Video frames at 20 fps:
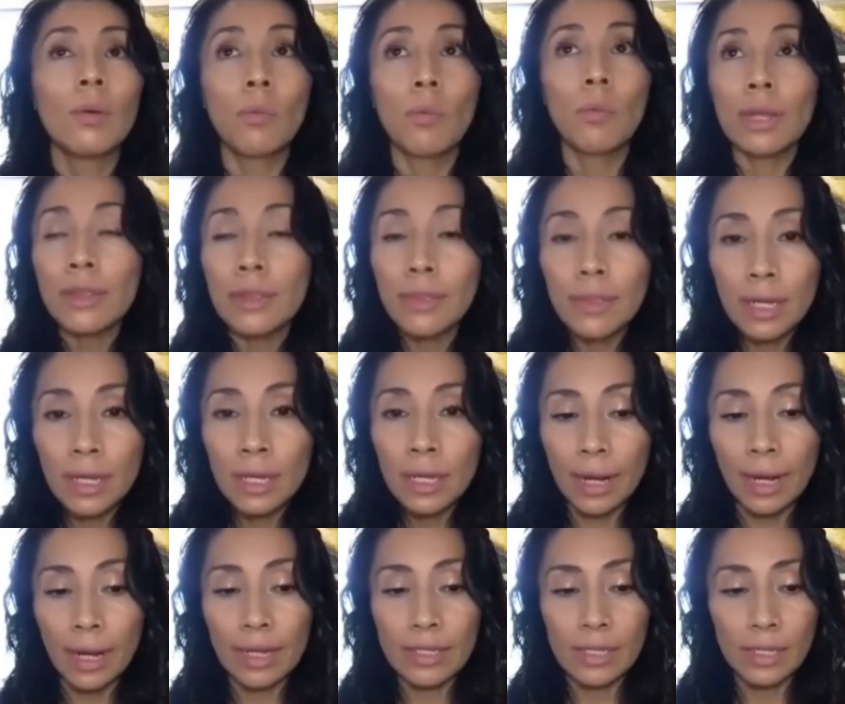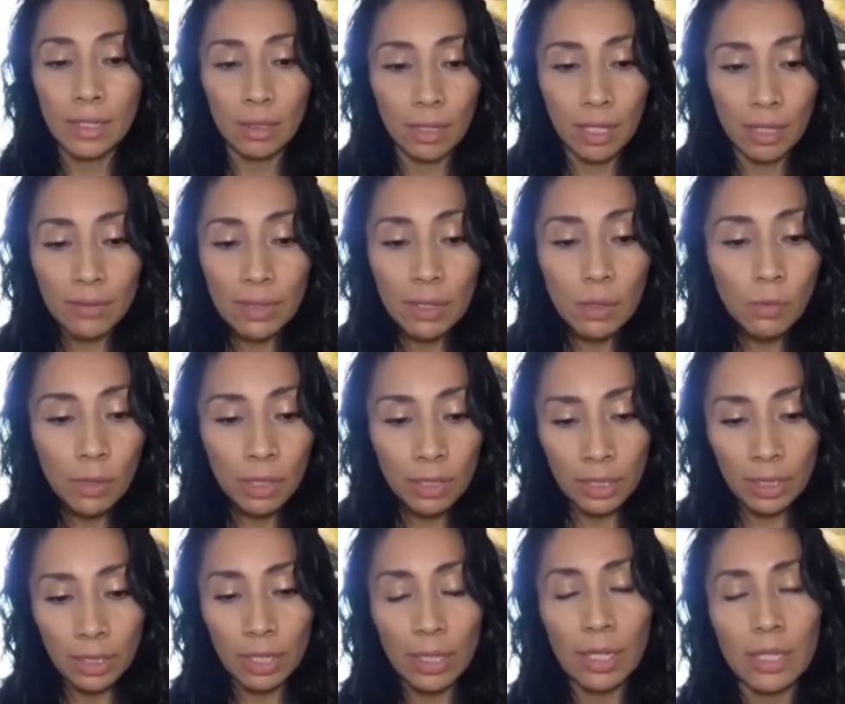One thing I tell everyone
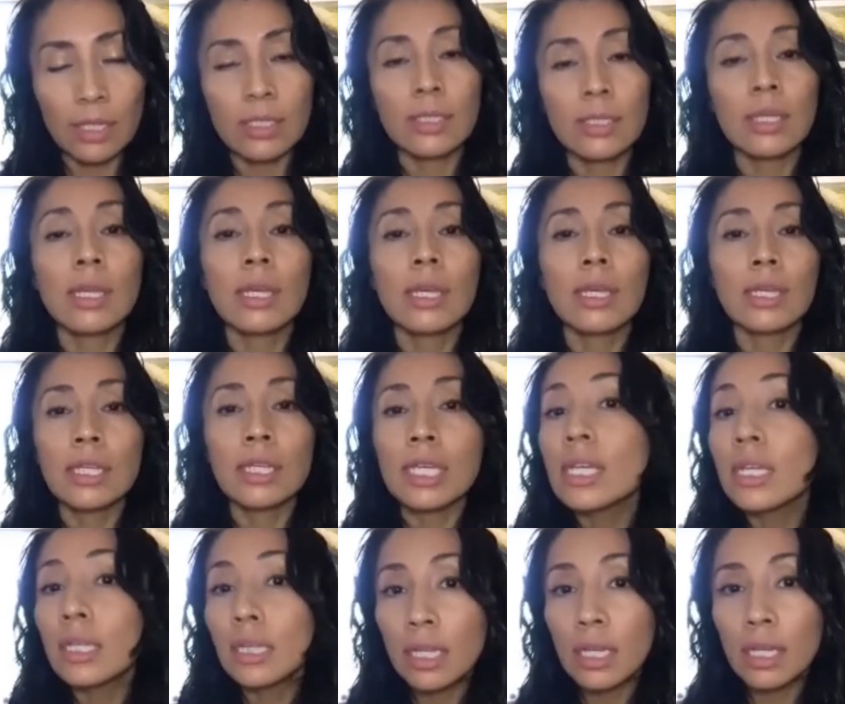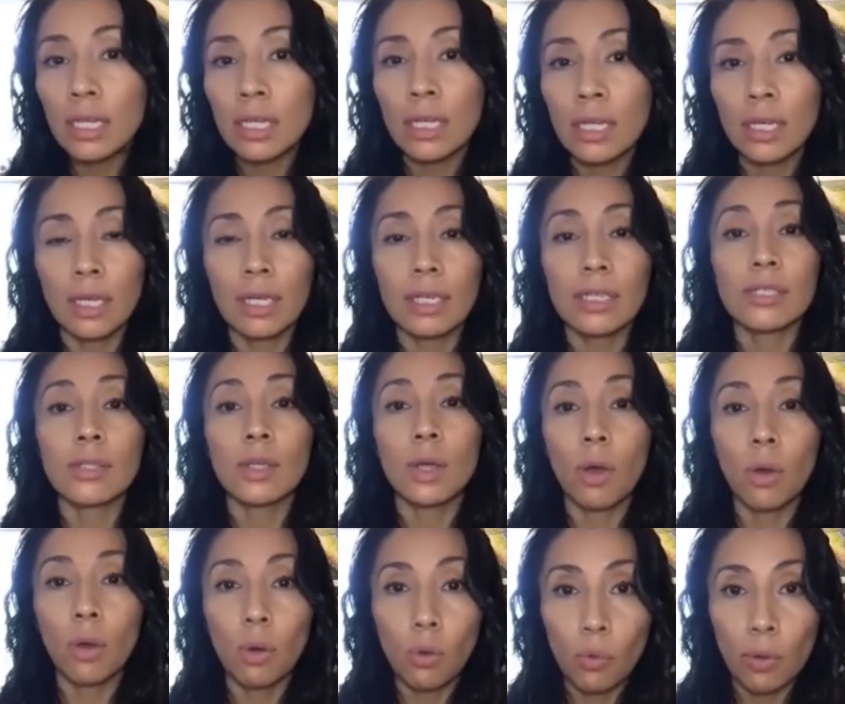is healing is
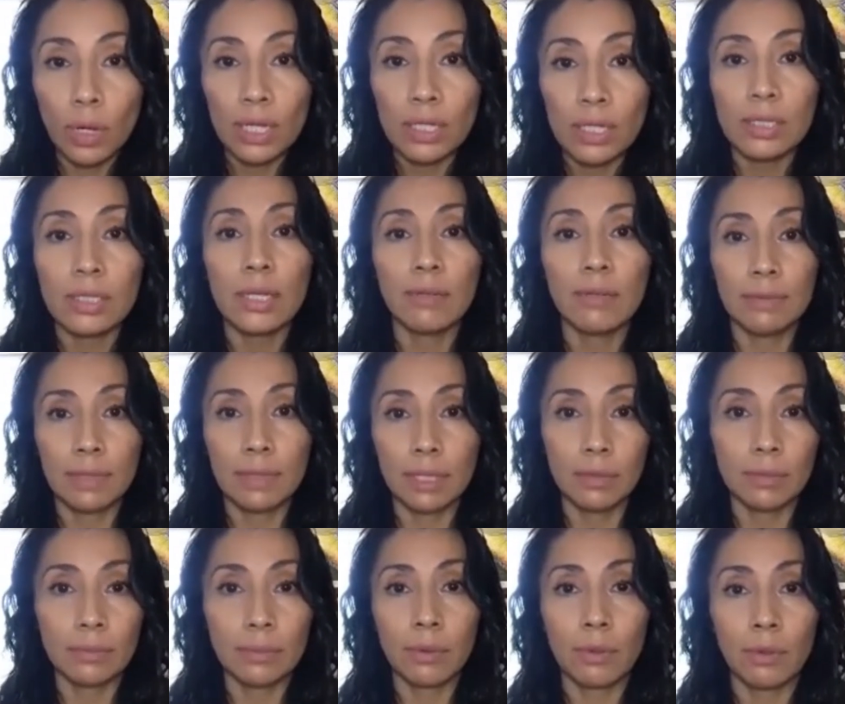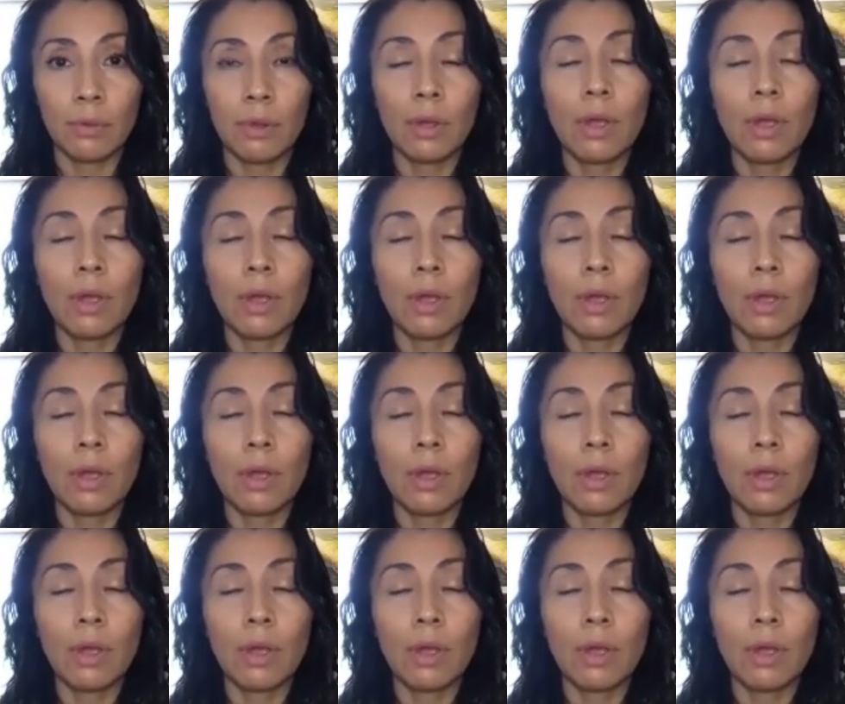always available.